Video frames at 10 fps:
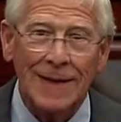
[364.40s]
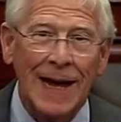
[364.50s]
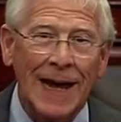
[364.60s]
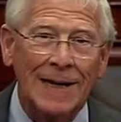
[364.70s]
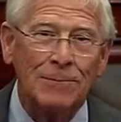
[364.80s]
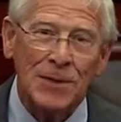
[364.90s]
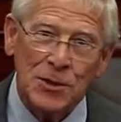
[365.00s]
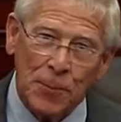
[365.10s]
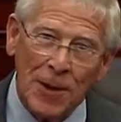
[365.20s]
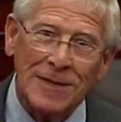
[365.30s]
and,
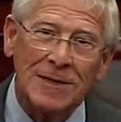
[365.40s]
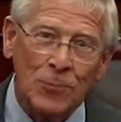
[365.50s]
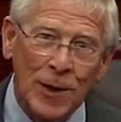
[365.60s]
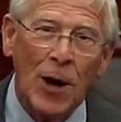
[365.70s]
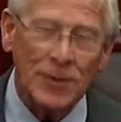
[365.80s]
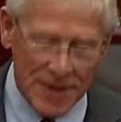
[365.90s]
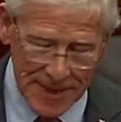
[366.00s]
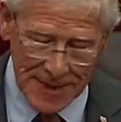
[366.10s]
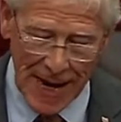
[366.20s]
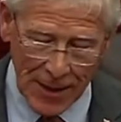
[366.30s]
Mr. President, we ought to
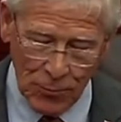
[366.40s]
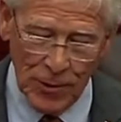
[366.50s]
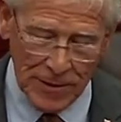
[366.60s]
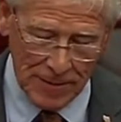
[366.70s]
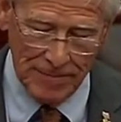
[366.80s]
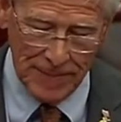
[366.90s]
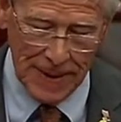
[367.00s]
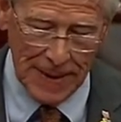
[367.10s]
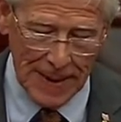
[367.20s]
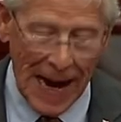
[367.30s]
stand with them.
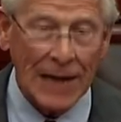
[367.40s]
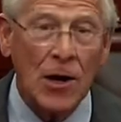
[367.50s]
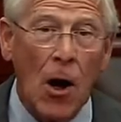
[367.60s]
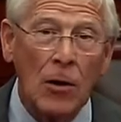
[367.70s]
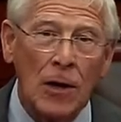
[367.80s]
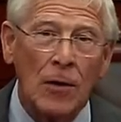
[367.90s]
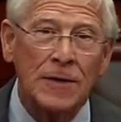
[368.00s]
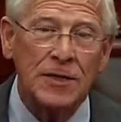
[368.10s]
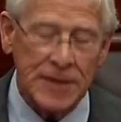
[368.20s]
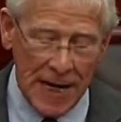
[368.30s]
I call on
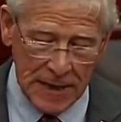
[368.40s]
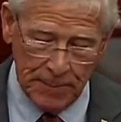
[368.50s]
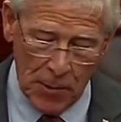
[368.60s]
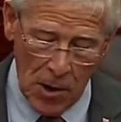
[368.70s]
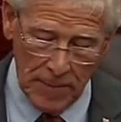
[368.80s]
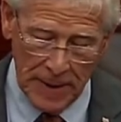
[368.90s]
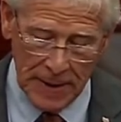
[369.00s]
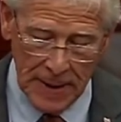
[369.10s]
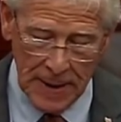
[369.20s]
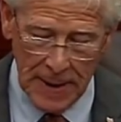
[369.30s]
the State
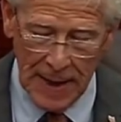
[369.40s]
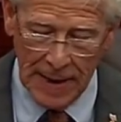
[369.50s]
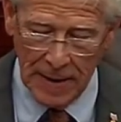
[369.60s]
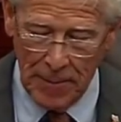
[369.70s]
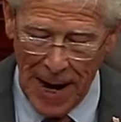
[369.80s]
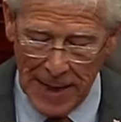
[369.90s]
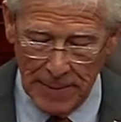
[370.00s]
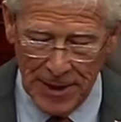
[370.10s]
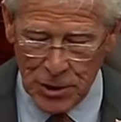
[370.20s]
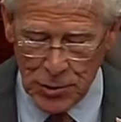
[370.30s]
Department and the Biden
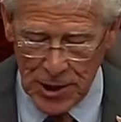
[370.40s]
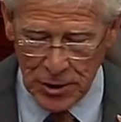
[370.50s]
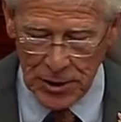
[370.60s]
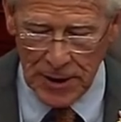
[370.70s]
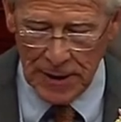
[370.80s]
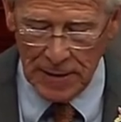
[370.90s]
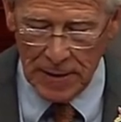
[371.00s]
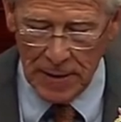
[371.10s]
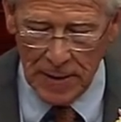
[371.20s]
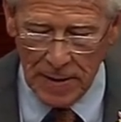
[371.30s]
administration
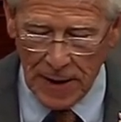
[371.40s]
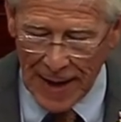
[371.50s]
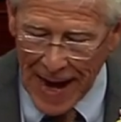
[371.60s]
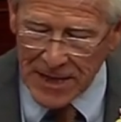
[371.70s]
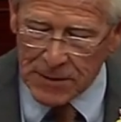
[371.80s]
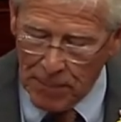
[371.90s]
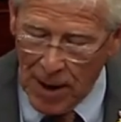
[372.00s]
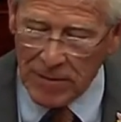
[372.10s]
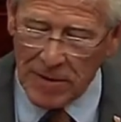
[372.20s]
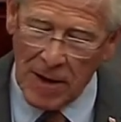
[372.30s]
in the last
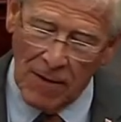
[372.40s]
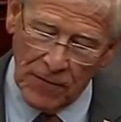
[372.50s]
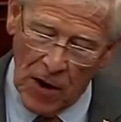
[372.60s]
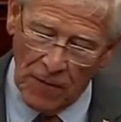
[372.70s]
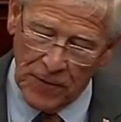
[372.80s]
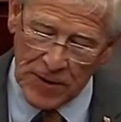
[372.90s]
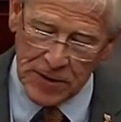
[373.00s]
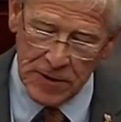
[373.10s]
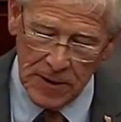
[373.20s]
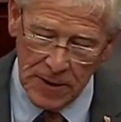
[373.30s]
month of office